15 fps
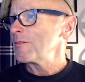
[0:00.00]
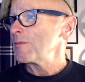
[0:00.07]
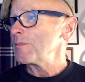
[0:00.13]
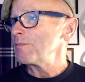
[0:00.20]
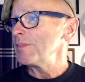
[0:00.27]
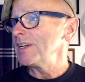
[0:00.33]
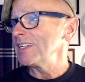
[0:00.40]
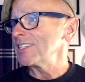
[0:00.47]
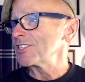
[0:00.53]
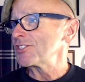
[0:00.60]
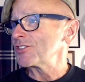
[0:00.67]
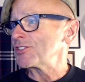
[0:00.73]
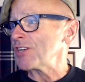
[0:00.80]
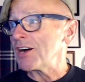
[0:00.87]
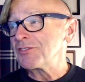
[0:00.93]
Many
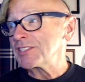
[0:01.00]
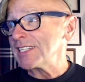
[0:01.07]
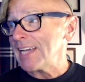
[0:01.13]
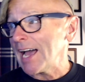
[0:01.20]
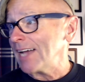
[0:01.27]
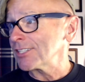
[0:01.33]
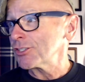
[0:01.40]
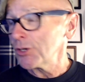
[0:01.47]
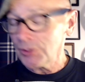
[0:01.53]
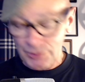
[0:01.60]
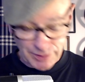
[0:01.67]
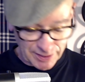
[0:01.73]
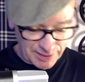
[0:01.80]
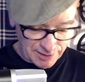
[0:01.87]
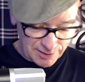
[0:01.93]
stuffed cat
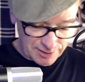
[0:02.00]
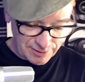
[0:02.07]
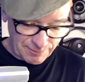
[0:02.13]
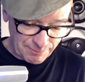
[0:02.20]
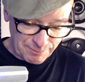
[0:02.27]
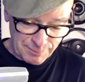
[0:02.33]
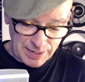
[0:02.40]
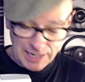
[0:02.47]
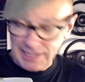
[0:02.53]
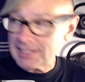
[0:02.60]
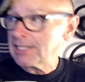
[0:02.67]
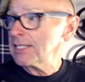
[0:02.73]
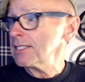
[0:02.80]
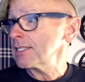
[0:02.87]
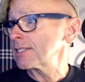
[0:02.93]
toys,
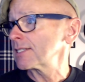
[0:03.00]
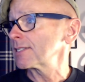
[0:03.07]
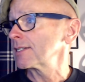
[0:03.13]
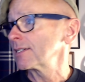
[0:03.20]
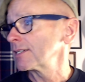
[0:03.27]
mice.